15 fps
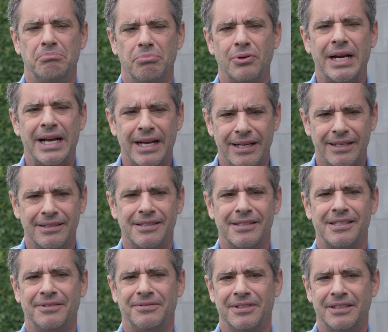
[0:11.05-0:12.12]

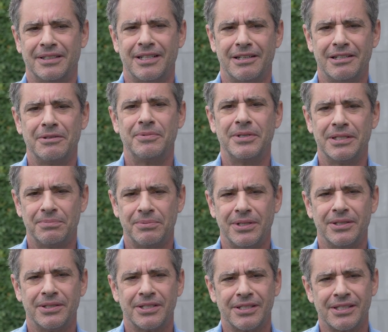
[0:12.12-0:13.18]
brands, different therapy
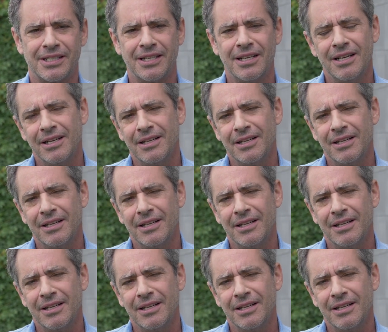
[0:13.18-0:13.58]
approaches,